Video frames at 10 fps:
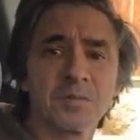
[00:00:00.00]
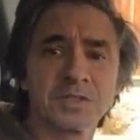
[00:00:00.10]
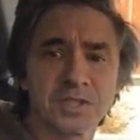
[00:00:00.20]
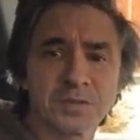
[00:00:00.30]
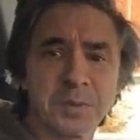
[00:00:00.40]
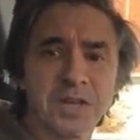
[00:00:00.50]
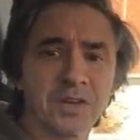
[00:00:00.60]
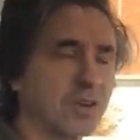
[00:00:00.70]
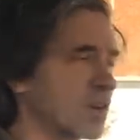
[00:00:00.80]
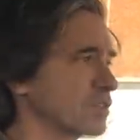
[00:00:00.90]
When she's
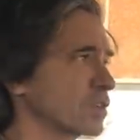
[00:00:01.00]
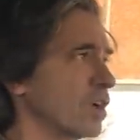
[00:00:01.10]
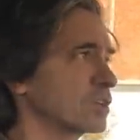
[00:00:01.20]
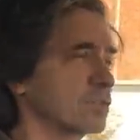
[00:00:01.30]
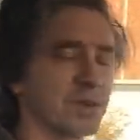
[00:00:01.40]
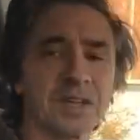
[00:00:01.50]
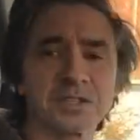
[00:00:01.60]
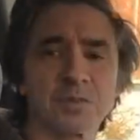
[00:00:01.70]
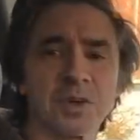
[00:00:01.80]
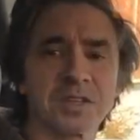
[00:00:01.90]
being good, I talk to her, and
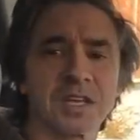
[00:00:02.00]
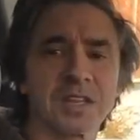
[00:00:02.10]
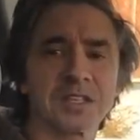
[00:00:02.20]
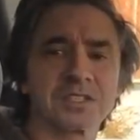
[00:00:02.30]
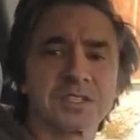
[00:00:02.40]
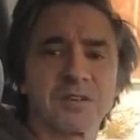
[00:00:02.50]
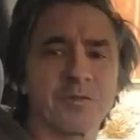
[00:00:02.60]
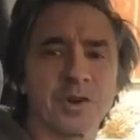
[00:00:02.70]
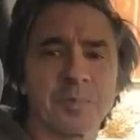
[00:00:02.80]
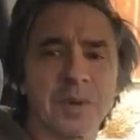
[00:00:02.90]
that's one thing that's
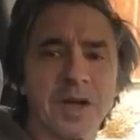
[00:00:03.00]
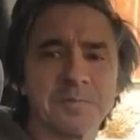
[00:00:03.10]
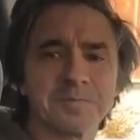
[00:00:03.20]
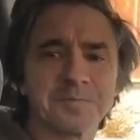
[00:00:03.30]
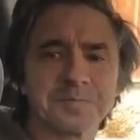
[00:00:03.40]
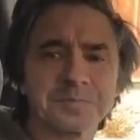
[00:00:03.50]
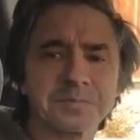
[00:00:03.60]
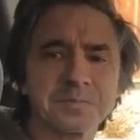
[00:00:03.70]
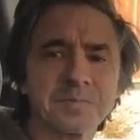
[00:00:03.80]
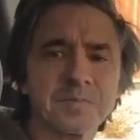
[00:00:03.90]
different about
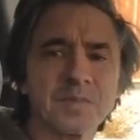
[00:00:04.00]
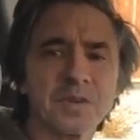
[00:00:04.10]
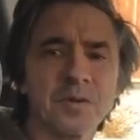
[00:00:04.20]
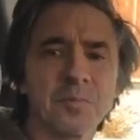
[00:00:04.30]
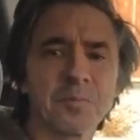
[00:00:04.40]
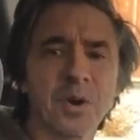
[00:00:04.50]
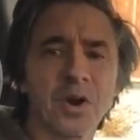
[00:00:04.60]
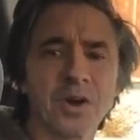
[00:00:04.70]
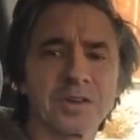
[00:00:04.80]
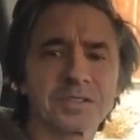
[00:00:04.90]

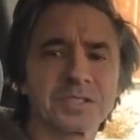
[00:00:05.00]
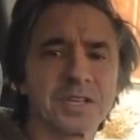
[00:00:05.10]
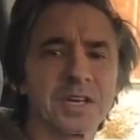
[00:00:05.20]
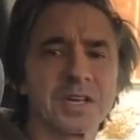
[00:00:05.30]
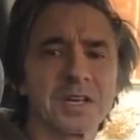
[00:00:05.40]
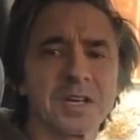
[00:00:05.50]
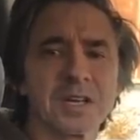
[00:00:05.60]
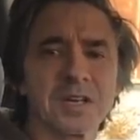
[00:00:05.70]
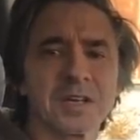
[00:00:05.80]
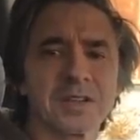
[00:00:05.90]
birds
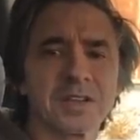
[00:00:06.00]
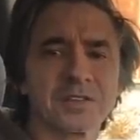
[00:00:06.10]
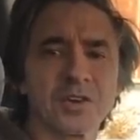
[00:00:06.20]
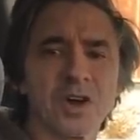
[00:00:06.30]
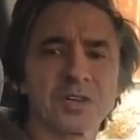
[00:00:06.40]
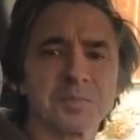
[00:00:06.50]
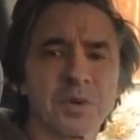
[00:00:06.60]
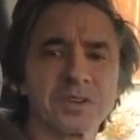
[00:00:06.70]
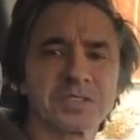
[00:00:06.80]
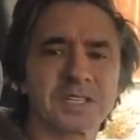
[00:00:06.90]
than dogs.
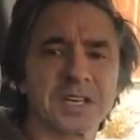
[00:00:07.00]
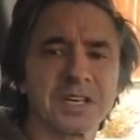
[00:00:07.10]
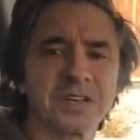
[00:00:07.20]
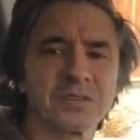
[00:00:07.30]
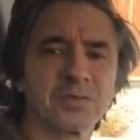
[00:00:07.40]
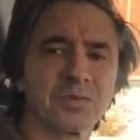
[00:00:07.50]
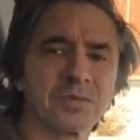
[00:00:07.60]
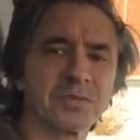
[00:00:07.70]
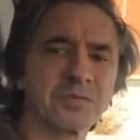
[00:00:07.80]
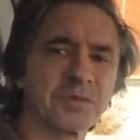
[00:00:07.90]
Birds can
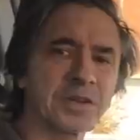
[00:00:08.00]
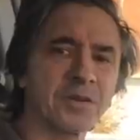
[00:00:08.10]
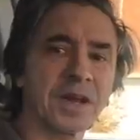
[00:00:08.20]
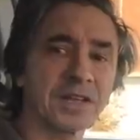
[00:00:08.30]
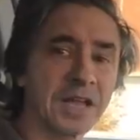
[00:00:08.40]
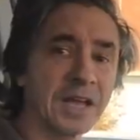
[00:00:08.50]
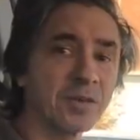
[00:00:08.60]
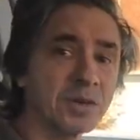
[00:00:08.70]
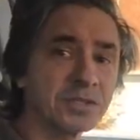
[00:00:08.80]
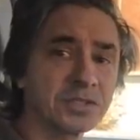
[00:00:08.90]
figure out
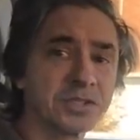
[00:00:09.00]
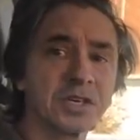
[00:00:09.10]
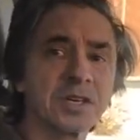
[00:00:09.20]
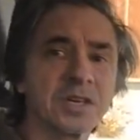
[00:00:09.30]
language.